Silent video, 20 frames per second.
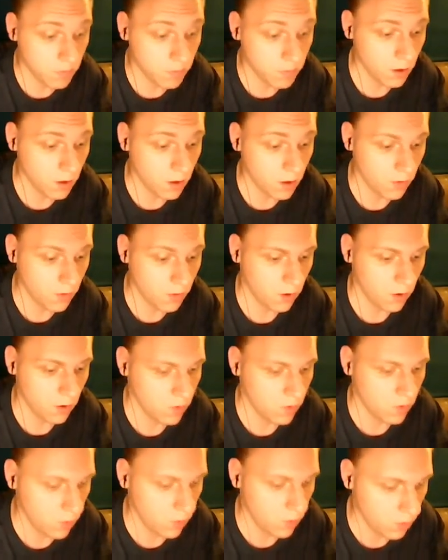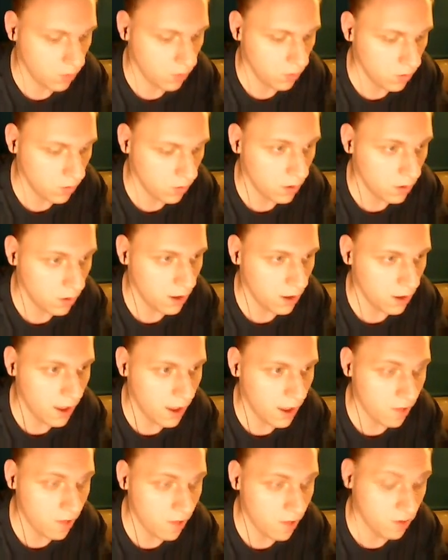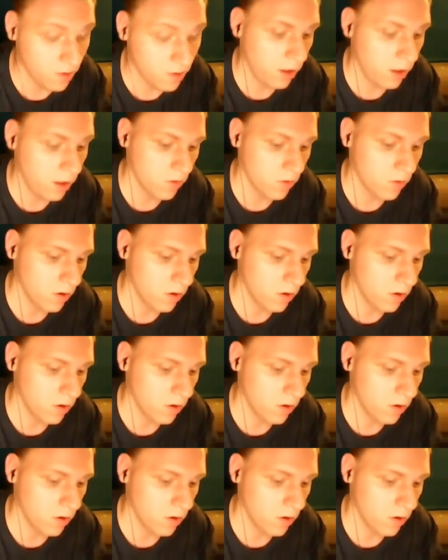We're going to ask the user